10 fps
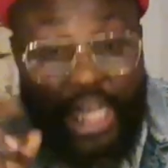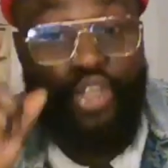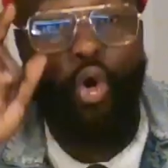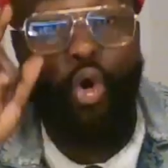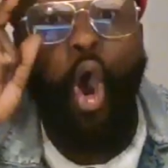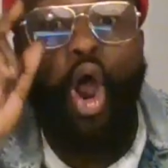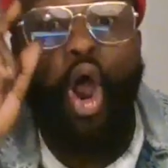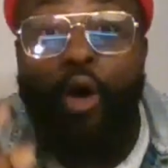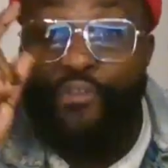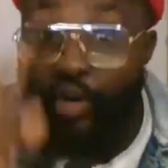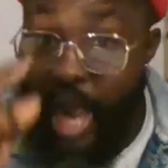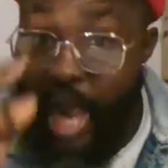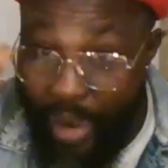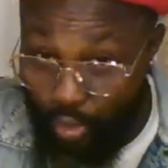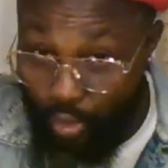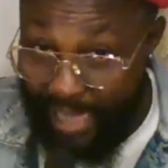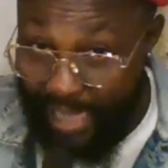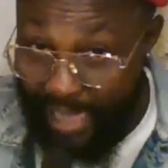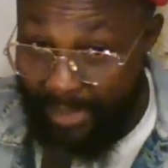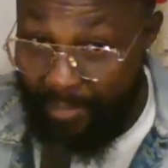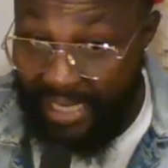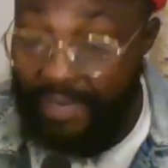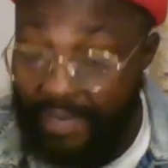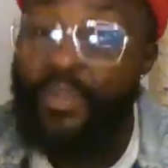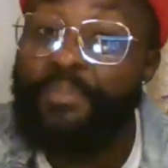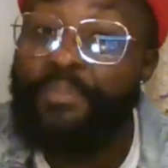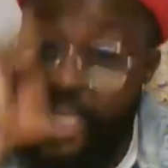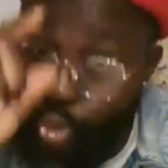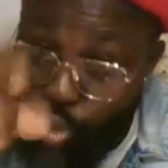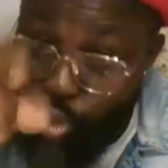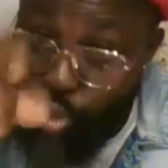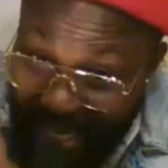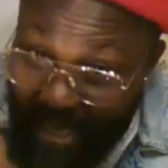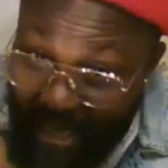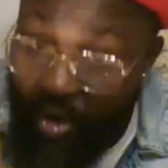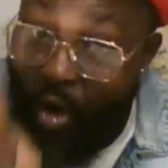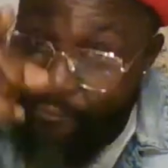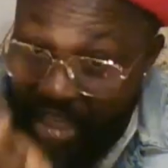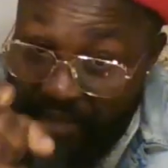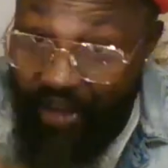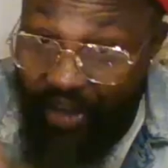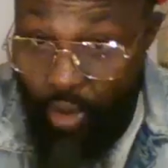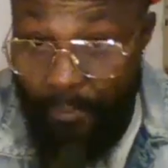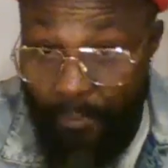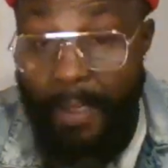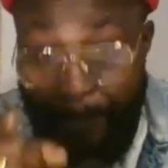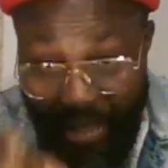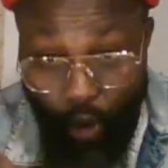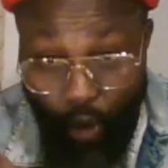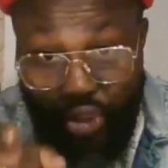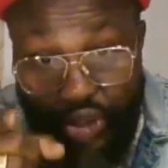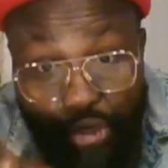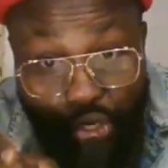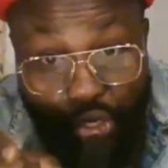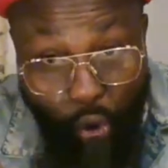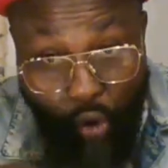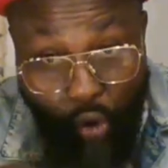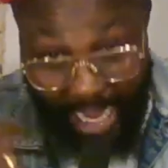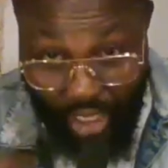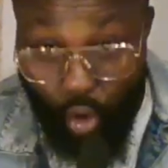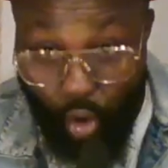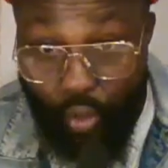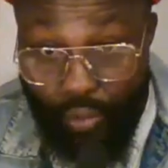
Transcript: So all of you that went to go and say Madam, begin to speak of his freedom, because you know, I know